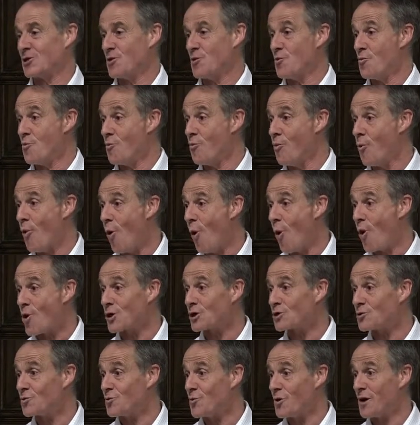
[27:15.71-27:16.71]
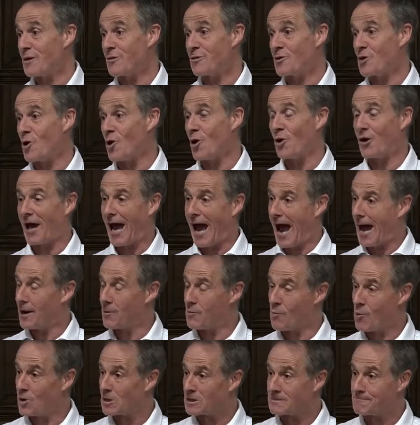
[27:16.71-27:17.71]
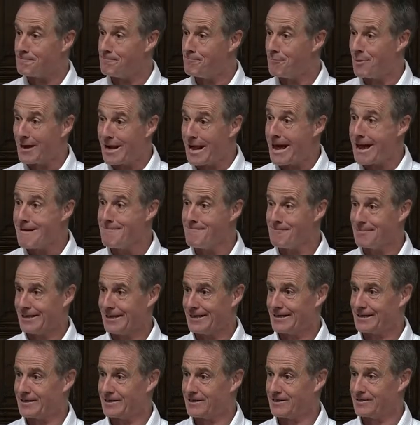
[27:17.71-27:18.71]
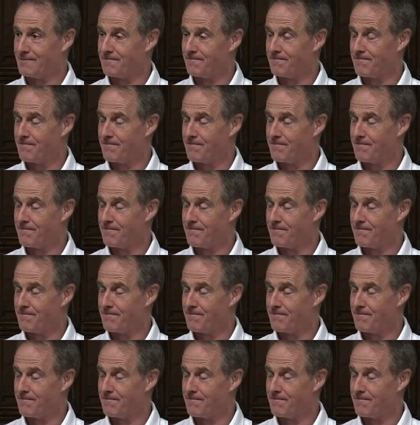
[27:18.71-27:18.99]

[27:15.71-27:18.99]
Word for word: who walked with God and was blameless